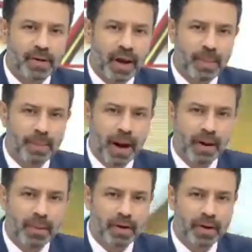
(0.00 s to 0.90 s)
day
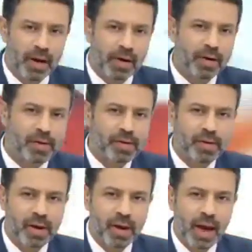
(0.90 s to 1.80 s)
parliamentarians
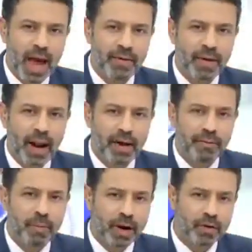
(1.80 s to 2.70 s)
haven't
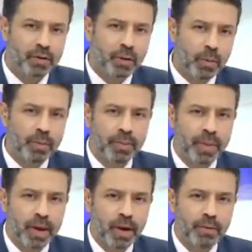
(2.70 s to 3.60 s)
left much room
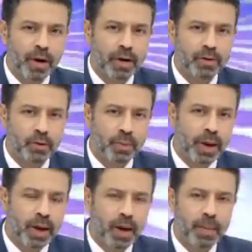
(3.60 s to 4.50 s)
for us to
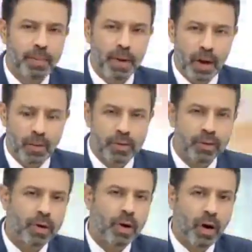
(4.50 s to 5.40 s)
be proud
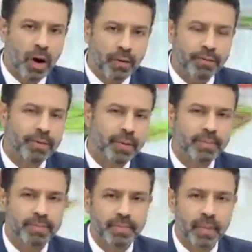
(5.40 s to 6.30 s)
of.
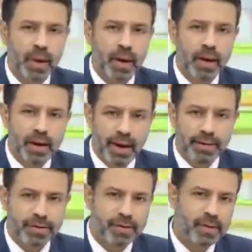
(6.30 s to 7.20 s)

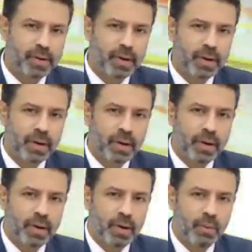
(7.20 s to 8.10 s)
Yes,
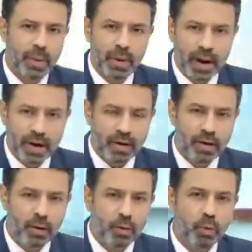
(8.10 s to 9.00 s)
we will get a
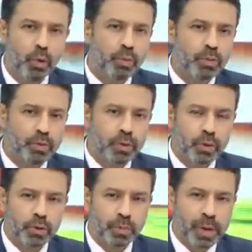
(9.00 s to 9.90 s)
new womb, so
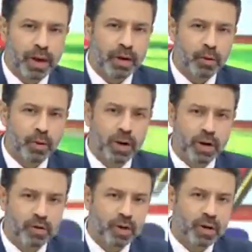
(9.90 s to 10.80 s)
to speak, to
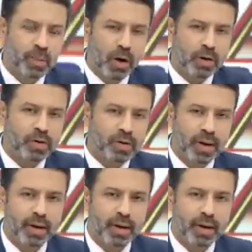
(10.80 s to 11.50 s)
nurture democracy.